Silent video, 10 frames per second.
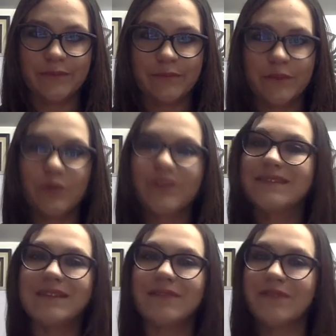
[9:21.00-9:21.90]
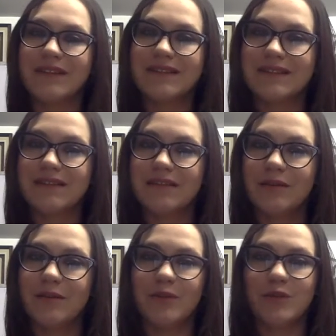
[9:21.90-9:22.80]
So what's the difference
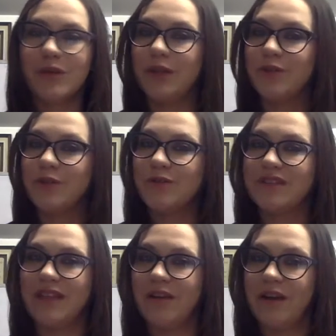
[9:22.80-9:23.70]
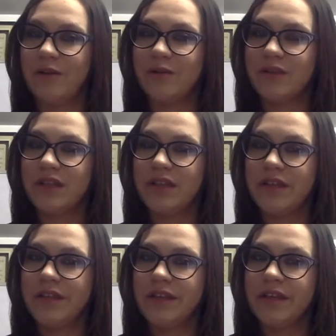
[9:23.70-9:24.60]
between those two scenarios?
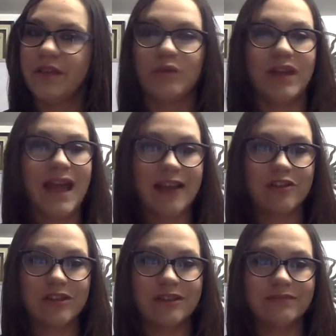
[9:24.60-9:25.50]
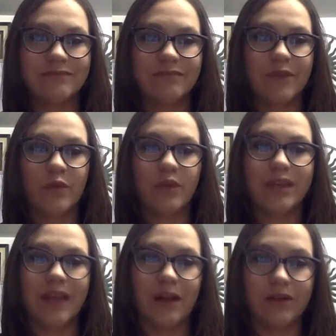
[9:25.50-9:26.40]
The reaction, we
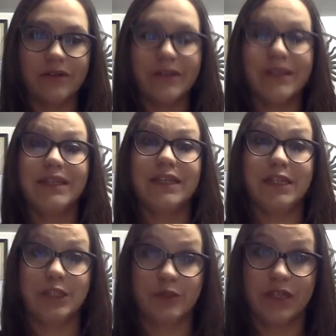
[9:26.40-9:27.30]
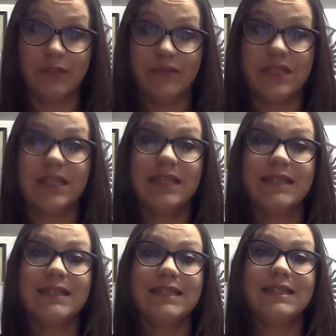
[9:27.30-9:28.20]
yelled and screamed,
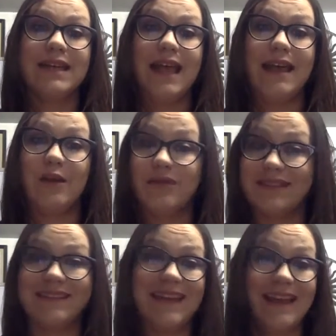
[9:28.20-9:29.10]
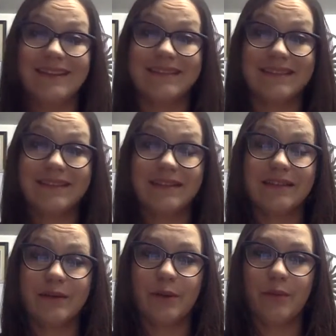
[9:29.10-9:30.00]
and it was intense.
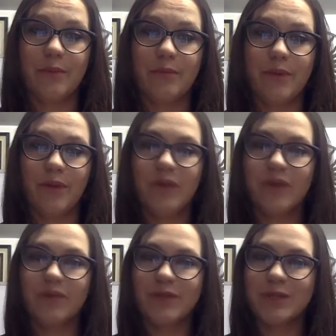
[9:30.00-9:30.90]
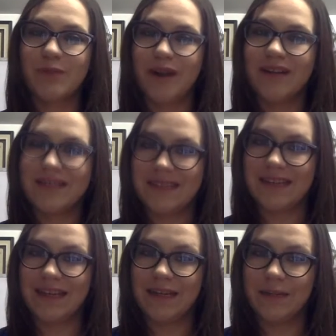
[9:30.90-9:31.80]
But when we
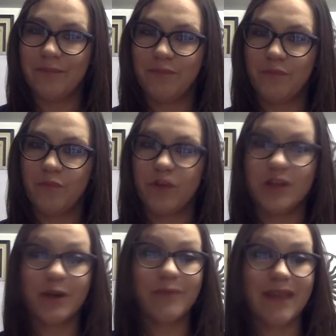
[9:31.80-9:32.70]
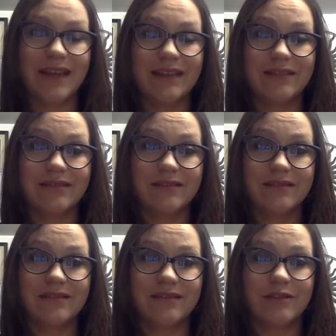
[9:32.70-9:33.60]
responded, we took a minute,
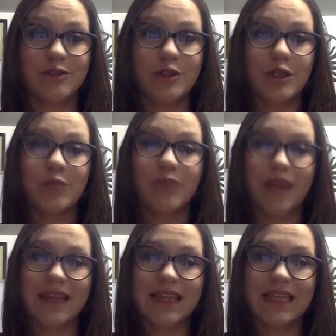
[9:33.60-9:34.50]
took a breath,